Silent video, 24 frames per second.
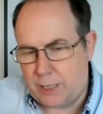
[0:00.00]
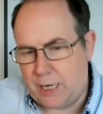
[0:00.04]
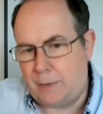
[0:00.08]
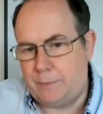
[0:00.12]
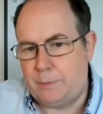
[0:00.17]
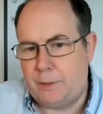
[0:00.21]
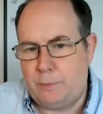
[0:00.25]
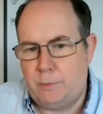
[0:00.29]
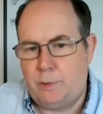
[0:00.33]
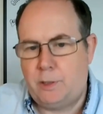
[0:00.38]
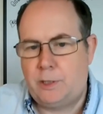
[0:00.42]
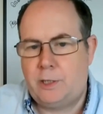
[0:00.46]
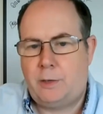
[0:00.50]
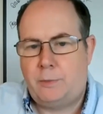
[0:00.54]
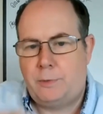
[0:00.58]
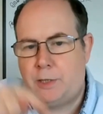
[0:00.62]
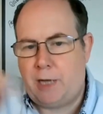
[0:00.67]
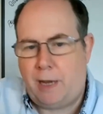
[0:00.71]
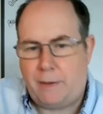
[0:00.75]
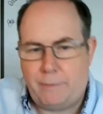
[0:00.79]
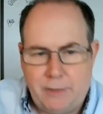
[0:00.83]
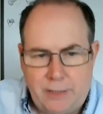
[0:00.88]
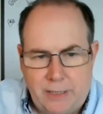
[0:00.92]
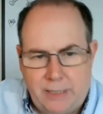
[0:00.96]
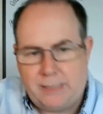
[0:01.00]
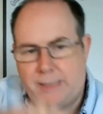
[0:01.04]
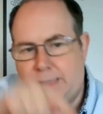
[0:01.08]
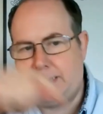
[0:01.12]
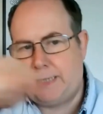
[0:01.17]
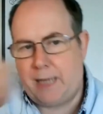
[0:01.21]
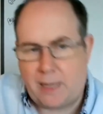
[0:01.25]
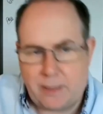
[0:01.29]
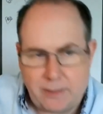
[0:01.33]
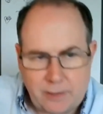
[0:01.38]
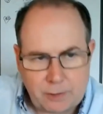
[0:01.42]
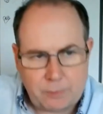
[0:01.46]
was happening was I was having this
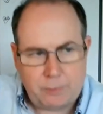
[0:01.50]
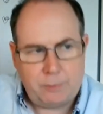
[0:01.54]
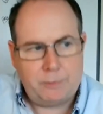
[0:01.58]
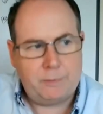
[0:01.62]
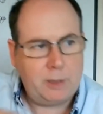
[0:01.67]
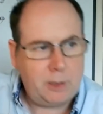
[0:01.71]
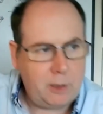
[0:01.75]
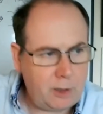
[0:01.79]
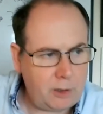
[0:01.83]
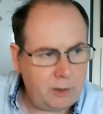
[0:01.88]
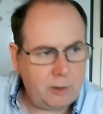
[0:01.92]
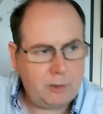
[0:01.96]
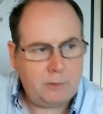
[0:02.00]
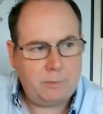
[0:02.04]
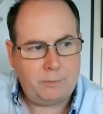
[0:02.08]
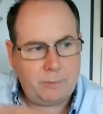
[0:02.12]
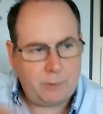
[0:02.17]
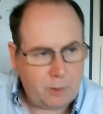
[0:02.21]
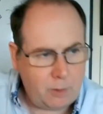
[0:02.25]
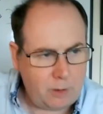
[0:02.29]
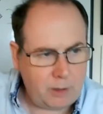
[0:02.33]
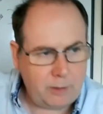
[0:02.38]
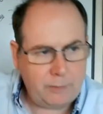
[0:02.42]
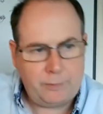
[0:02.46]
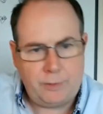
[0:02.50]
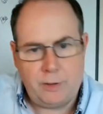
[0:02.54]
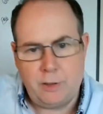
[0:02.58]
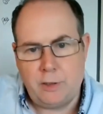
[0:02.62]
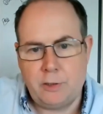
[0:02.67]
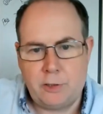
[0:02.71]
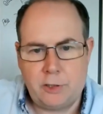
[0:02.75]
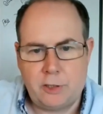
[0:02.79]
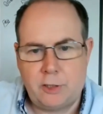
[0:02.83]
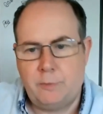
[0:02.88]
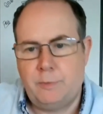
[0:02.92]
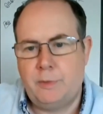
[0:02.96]
dance with quite a few
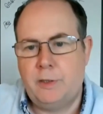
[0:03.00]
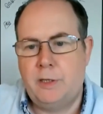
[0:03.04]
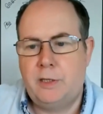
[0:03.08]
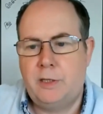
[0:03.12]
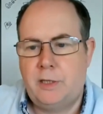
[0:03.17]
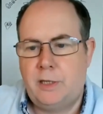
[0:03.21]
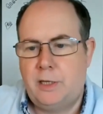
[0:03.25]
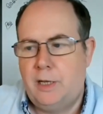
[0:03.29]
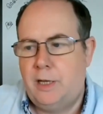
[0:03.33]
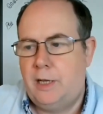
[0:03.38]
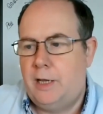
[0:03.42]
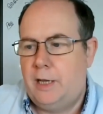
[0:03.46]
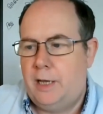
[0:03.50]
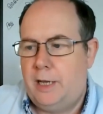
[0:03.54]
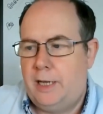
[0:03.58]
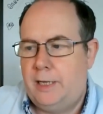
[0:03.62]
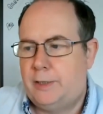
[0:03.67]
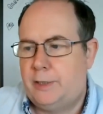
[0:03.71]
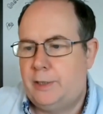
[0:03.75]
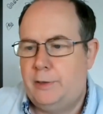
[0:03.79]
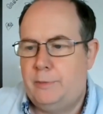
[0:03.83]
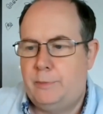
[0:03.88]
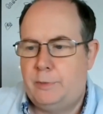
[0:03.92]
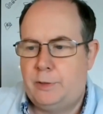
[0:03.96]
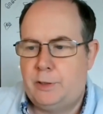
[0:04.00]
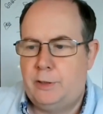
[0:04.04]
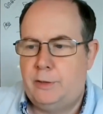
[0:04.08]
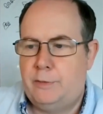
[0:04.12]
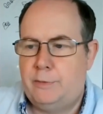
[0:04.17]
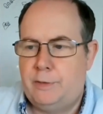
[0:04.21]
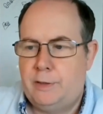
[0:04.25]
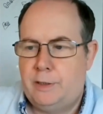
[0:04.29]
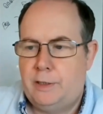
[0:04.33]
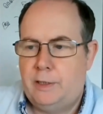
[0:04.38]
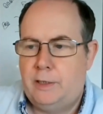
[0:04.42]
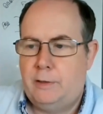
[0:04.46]
customers in terms
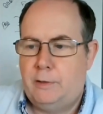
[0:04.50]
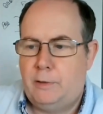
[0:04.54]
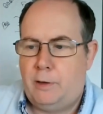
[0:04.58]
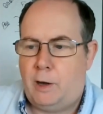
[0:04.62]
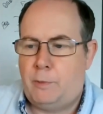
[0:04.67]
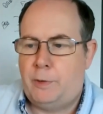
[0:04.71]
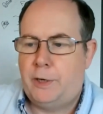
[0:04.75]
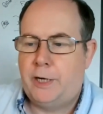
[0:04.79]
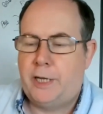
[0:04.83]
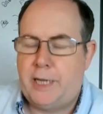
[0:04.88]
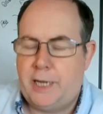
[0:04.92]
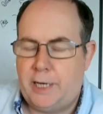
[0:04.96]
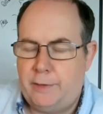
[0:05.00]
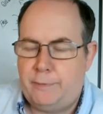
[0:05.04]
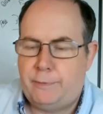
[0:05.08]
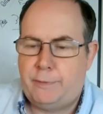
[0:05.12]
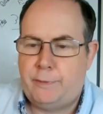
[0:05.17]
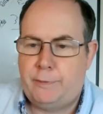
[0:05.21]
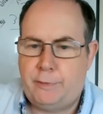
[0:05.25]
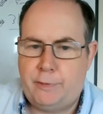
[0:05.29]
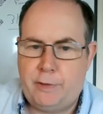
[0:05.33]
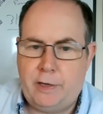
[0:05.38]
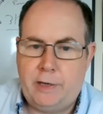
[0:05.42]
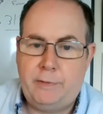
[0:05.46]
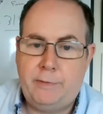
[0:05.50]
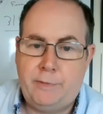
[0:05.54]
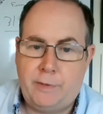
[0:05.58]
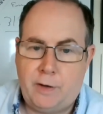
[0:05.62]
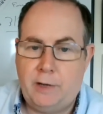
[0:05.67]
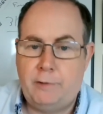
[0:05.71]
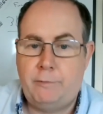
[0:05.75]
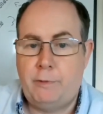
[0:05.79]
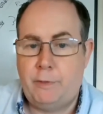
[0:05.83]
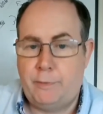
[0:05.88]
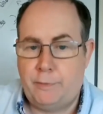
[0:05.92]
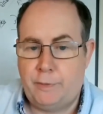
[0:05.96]
of, I want to get it for free.
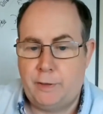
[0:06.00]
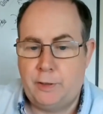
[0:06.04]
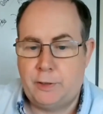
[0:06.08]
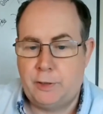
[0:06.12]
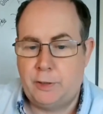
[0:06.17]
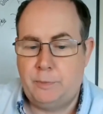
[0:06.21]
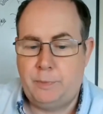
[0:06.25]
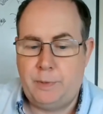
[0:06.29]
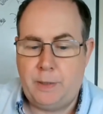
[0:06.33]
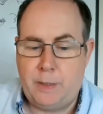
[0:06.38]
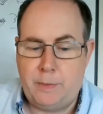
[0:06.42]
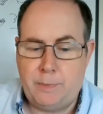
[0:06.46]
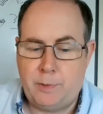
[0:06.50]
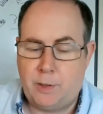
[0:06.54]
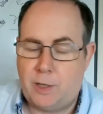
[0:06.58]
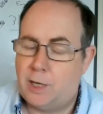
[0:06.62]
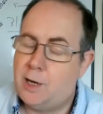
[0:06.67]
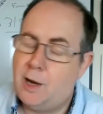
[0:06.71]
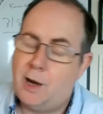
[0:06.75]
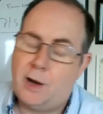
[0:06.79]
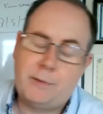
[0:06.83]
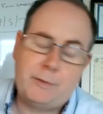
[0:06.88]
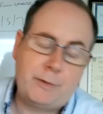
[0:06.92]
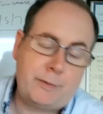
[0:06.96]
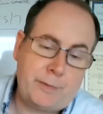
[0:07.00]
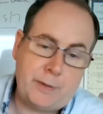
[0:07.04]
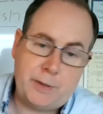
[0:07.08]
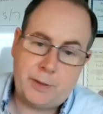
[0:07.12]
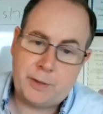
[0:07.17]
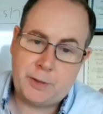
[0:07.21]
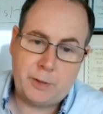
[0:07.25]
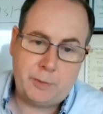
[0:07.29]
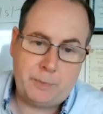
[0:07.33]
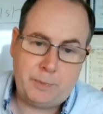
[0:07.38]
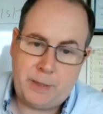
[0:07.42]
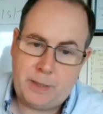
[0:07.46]
Fine, refer 2 people. I can't refer
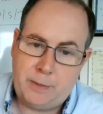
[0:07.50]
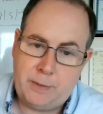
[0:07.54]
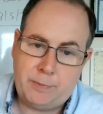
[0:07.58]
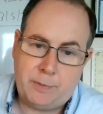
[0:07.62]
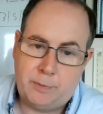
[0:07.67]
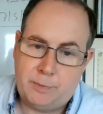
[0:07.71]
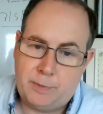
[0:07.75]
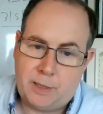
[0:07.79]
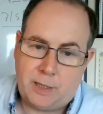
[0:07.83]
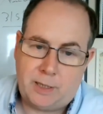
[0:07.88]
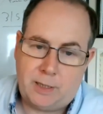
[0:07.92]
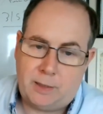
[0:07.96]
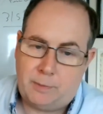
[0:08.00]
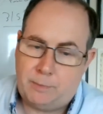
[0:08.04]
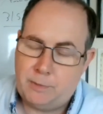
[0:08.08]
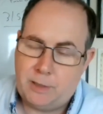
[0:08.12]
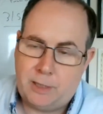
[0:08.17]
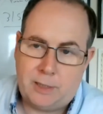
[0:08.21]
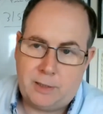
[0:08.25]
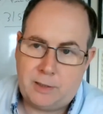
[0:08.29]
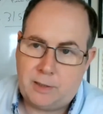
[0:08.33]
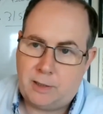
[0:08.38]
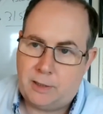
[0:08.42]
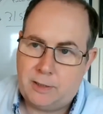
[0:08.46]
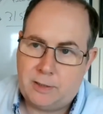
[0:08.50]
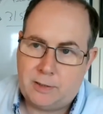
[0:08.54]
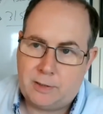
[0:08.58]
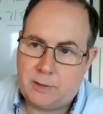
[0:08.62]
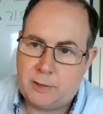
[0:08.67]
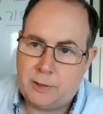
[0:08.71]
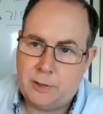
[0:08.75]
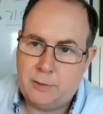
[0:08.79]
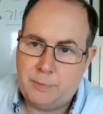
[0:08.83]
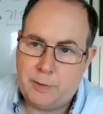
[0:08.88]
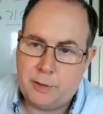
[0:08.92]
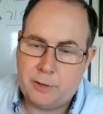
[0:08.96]
2 people, but it's
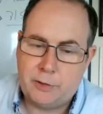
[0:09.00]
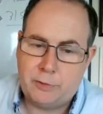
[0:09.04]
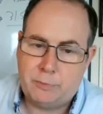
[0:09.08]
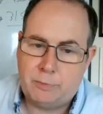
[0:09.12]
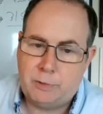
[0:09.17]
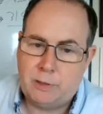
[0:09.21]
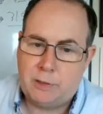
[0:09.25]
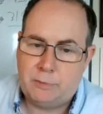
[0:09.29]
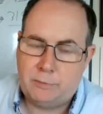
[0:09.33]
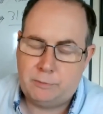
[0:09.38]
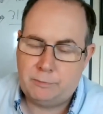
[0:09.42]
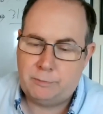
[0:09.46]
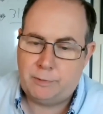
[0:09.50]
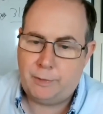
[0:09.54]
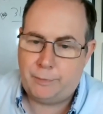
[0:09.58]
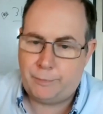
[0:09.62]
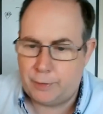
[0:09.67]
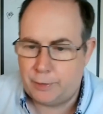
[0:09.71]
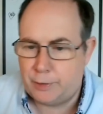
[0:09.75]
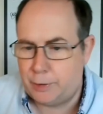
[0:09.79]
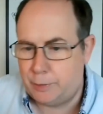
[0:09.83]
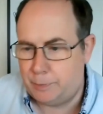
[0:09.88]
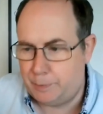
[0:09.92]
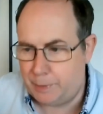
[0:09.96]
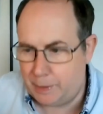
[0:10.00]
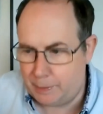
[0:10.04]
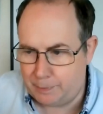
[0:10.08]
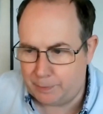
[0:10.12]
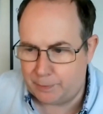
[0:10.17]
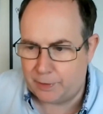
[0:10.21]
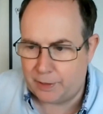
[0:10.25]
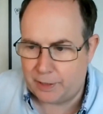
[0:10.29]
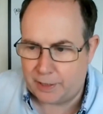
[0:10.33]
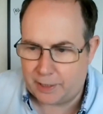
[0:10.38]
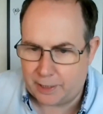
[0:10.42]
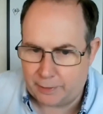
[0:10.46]
too much. Well, refer 2
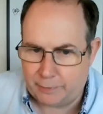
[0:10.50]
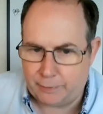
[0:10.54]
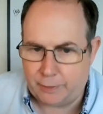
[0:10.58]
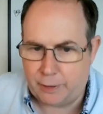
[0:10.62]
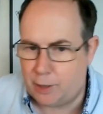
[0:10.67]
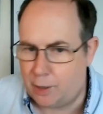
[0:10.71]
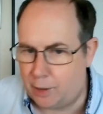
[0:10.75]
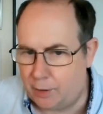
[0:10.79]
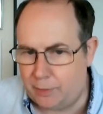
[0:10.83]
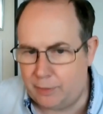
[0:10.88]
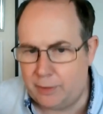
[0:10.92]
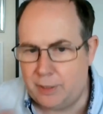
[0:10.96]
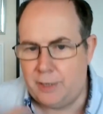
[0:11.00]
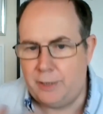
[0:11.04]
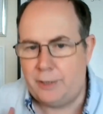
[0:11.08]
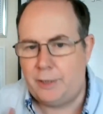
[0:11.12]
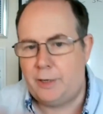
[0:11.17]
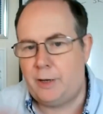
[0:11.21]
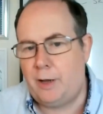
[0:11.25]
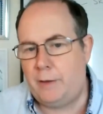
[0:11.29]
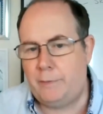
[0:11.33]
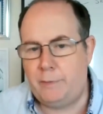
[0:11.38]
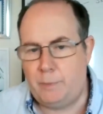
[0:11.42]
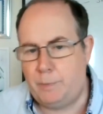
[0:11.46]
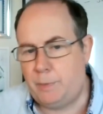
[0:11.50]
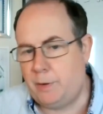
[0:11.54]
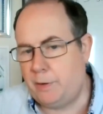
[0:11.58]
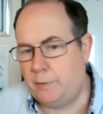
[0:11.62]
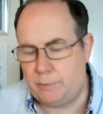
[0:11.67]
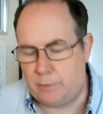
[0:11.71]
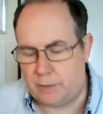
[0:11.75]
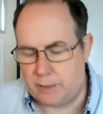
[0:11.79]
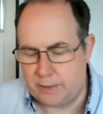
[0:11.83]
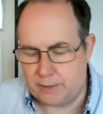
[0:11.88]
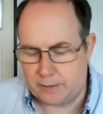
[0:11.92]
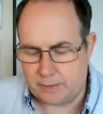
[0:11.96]
people and get it. You can't have it
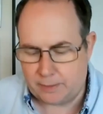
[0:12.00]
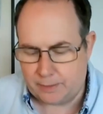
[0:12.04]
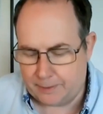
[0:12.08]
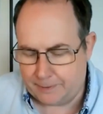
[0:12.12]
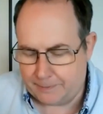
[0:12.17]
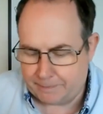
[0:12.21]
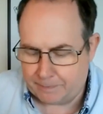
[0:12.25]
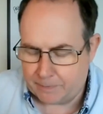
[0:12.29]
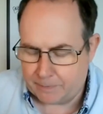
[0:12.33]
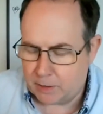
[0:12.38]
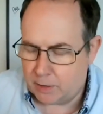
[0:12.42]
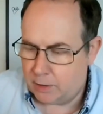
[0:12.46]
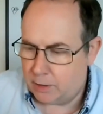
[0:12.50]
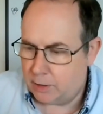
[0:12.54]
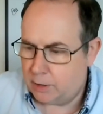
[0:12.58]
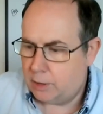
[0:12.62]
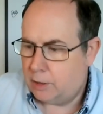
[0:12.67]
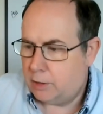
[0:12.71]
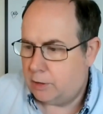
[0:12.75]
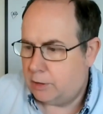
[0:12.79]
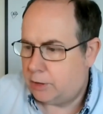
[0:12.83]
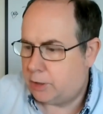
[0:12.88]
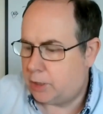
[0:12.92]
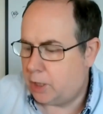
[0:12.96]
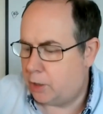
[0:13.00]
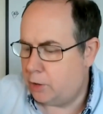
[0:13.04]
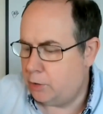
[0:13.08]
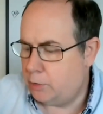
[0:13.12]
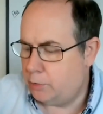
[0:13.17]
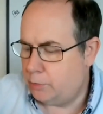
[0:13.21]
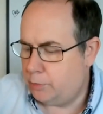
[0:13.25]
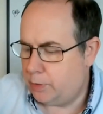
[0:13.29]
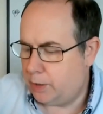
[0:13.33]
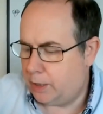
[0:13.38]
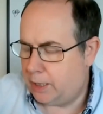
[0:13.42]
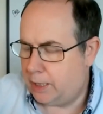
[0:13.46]
both ways.
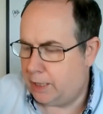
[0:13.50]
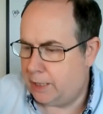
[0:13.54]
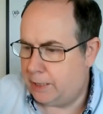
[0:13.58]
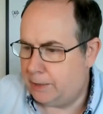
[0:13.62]
So